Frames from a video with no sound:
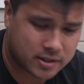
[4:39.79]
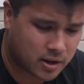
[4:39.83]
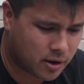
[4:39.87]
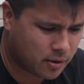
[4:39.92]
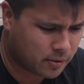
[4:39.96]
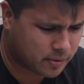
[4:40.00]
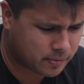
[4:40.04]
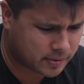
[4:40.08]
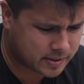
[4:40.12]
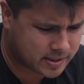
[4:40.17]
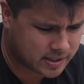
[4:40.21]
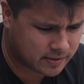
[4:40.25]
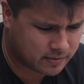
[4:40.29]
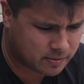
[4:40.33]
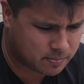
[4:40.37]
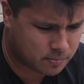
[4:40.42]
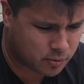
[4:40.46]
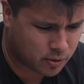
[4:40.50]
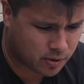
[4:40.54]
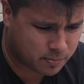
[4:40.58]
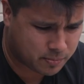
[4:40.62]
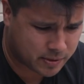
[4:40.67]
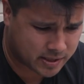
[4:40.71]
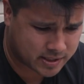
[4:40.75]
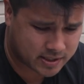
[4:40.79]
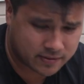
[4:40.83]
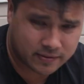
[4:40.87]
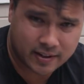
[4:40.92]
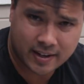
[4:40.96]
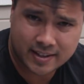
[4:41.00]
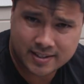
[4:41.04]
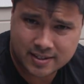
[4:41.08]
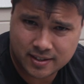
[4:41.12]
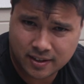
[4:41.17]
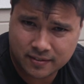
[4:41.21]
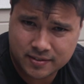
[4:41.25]
Oh, and what's even more impressive,
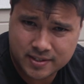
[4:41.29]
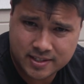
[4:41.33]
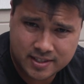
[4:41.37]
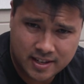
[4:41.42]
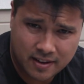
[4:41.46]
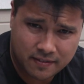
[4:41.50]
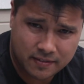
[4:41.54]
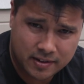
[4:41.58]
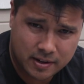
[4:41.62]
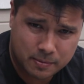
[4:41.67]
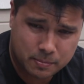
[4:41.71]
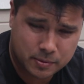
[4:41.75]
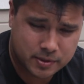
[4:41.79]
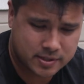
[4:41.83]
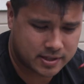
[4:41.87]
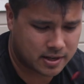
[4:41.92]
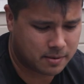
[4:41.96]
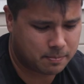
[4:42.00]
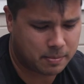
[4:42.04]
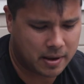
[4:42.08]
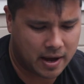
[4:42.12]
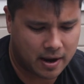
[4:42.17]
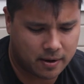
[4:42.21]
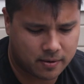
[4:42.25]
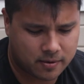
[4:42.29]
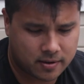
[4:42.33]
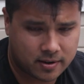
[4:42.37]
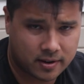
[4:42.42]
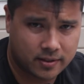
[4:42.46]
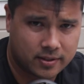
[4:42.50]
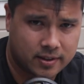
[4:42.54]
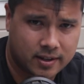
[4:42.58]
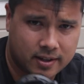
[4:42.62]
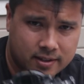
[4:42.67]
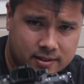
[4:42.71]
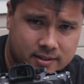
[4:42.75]
I still have 70% power
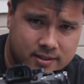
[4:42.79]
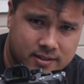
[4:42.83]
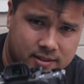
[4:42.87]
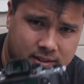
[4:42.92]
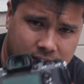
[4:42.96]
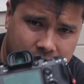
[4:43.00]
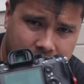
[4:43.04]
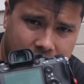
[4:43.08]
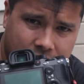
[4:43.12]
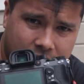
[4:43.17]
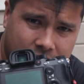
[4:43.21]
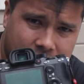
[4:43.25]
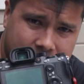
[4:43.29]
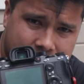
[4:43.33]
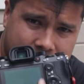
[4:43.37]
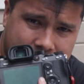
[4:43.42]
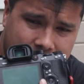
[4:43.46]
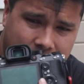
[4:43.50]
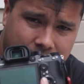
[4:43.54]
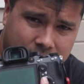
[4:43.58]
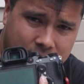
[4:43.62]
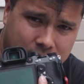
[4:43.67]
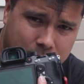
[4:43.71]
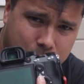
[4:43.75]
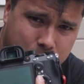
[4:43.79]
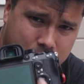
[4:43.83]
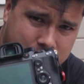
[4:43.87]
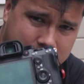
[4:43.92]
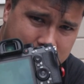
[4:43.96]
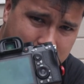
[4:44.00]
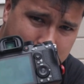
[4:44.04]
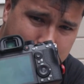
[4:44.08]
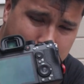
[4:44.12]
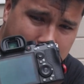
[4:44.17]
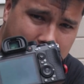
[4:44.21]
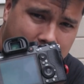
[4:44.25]
on this.
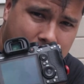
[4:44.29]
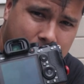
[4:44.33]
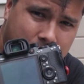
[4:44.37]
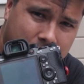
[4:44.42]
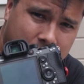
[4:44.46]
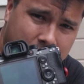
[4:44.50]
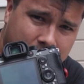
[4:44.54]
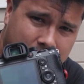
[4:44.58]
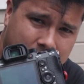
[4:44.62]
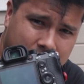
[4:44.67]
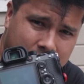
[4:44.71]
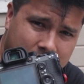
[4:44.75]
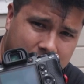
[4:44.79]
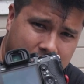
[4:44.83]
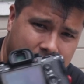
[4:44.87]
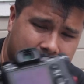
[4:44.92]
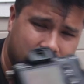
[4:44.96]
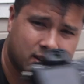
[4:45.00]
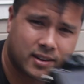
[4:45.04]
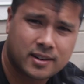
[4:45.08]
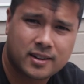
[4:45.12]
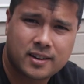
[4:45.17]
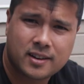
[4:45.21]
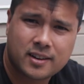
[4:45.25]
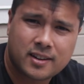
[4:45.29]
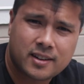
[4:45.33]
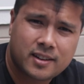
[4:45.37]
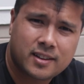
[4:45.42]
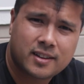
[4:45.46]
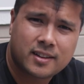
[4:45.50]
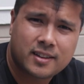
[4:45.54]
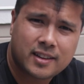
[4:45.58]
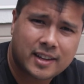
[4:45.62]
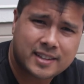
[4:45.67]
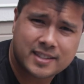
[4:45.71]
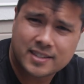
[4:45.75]
70% power.
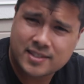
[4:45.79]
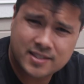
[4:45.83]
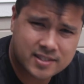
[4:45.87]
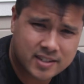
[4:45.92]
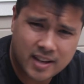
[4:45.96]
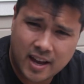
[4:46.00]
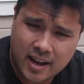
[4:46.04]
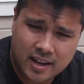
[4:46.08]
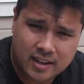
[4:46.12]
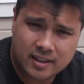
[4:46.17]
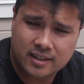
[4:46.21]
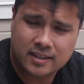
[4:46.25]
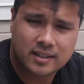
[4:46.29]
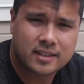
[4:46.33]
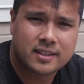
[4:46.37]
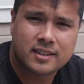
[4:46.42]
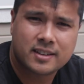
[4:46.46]
That's insane.